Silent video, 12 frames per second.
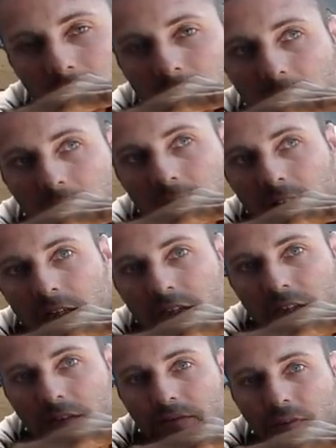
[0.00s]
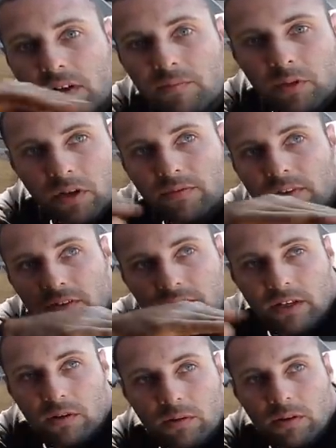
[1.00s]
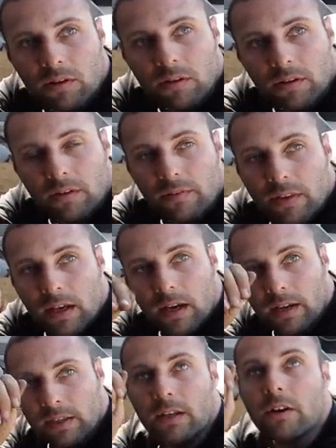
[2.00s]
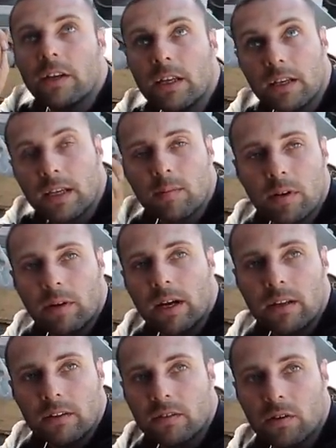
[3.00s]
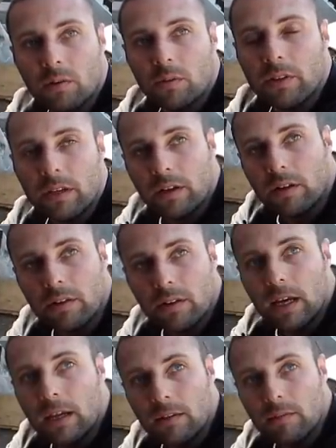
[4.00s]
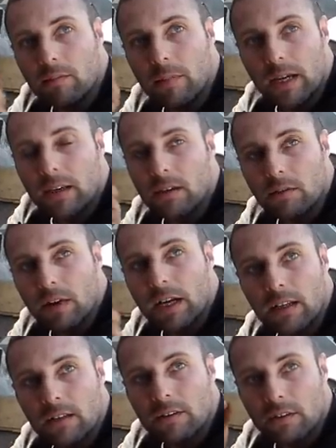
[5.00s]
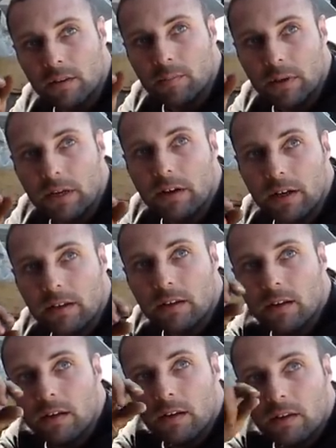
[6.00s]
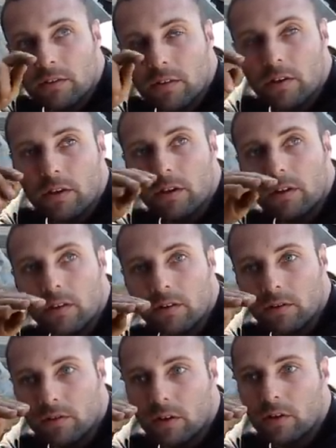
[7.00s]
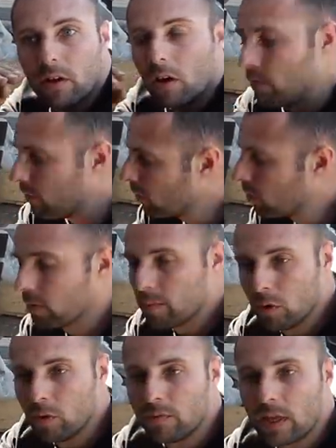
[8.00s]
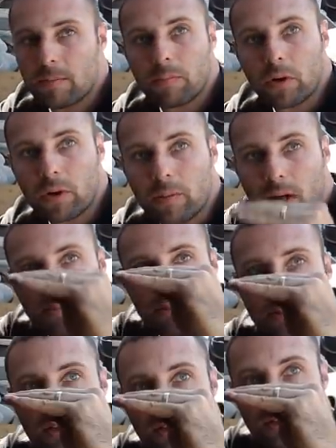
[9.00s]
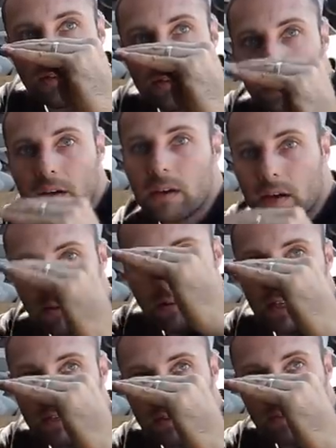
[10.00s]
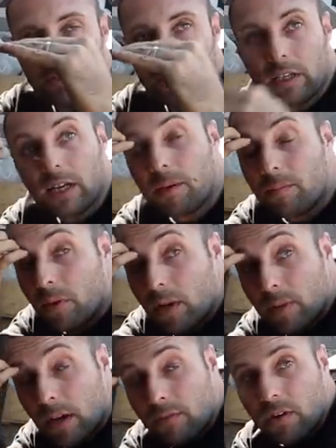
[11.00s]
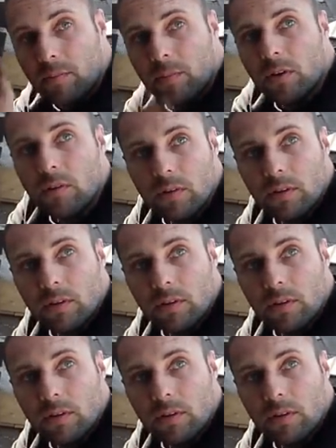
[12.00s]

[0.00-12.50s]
shave, I need to shave 5 mil off the steel. Yeah. And then I need to get my radius tool in there and, and make a radius in the bearing so that, so overall we move that bottom up, that like completely up by about 5 mil.